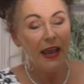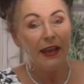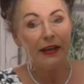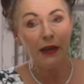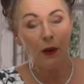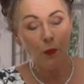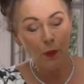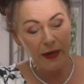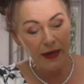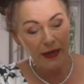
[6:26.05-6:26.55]

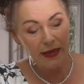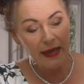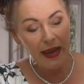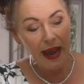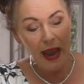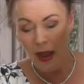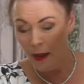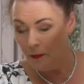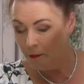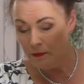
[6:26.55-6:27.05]
Now when it
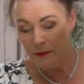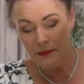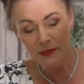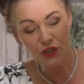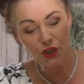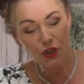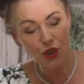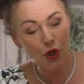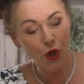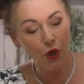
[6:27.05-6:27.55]

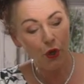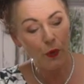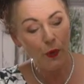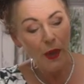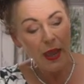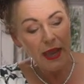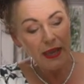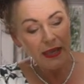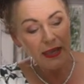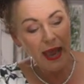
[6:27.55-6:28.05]
comes to
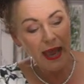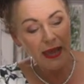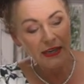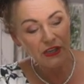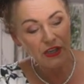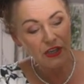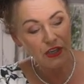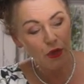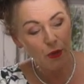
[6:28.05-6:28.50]
cutting